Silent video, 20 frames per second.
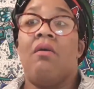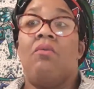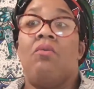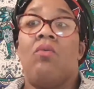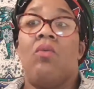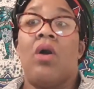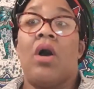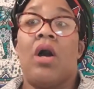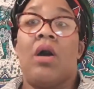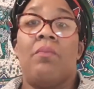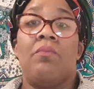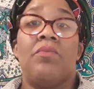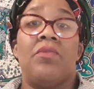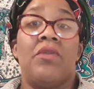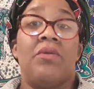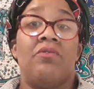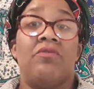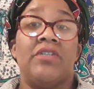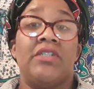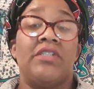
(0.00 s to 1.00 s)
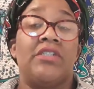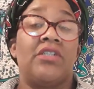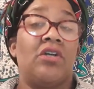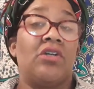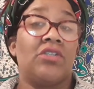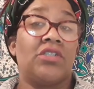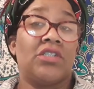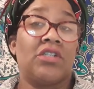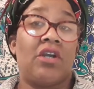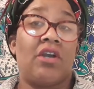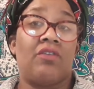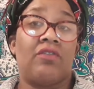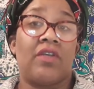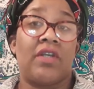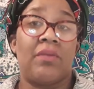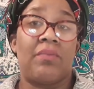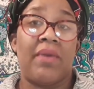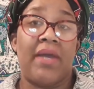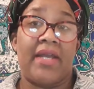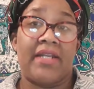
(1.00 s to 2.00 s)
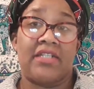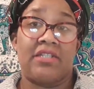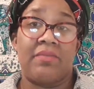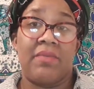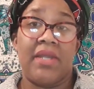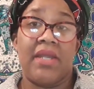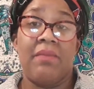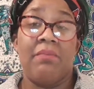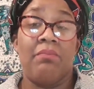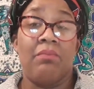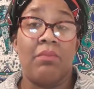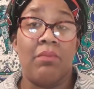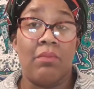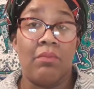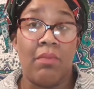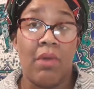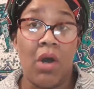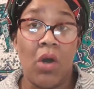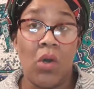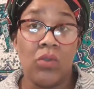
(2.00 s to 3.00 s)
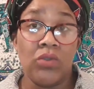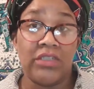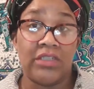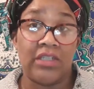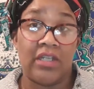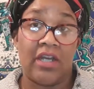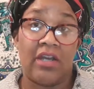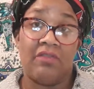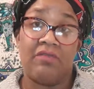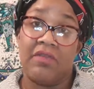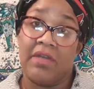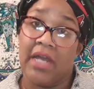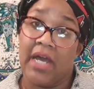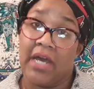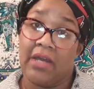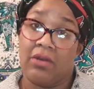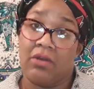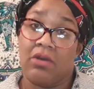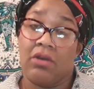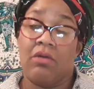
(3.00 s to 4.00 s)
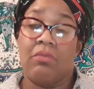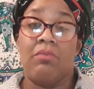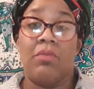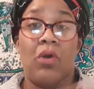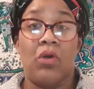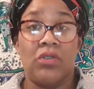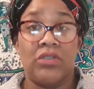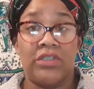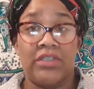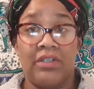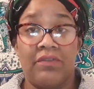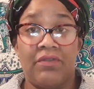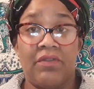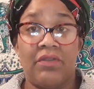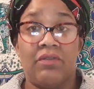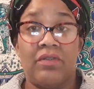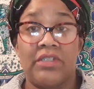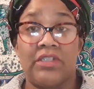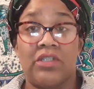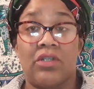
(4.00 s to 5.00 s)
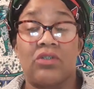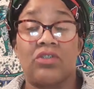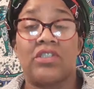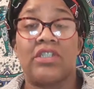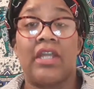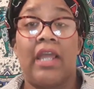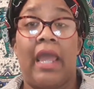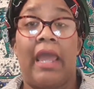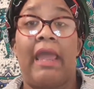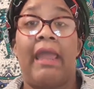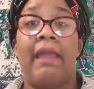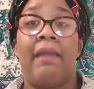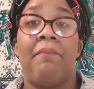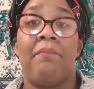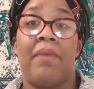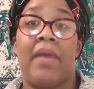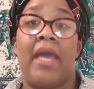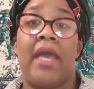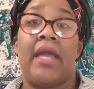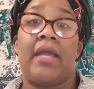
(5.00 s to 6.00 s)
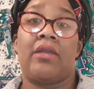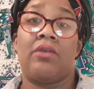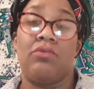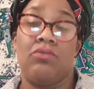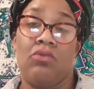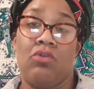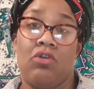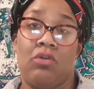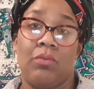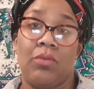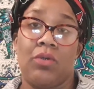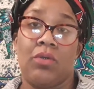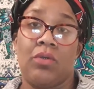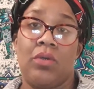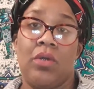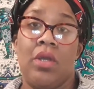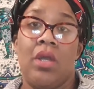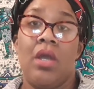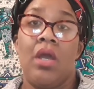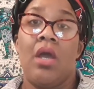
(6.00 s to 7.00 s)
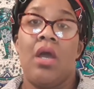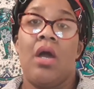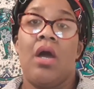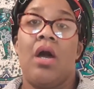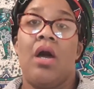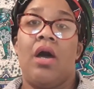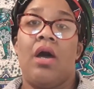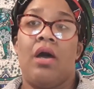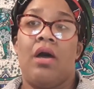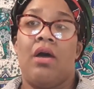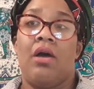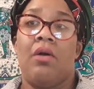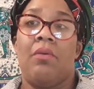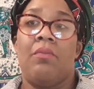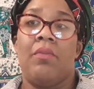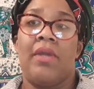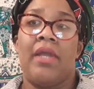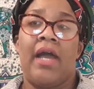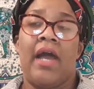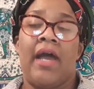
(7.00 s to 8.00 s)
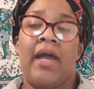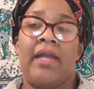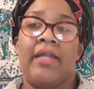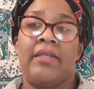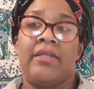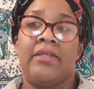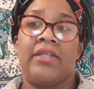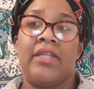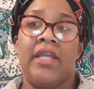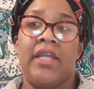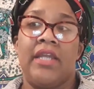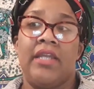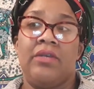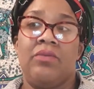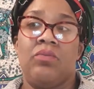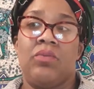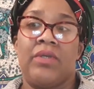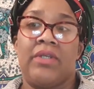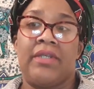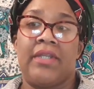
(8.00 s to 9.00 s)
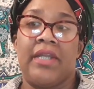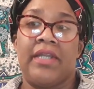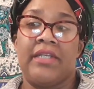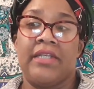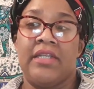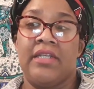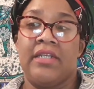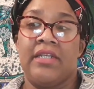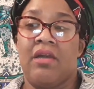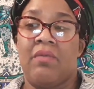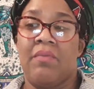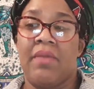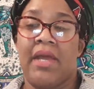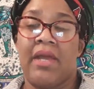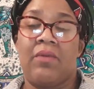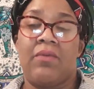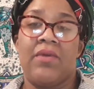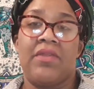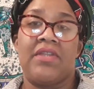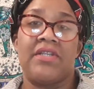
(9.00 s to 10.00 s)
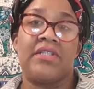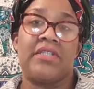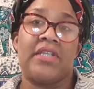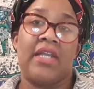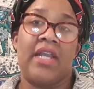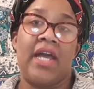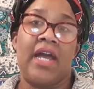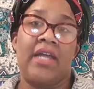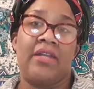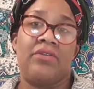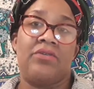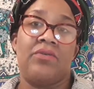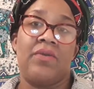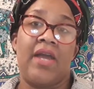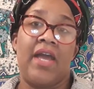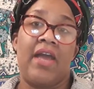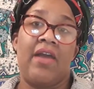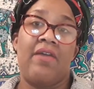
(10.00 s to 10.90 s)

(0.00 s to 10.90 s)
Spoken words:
The results are already back to me. Most of the results came back normal. What they did come back with is that I do have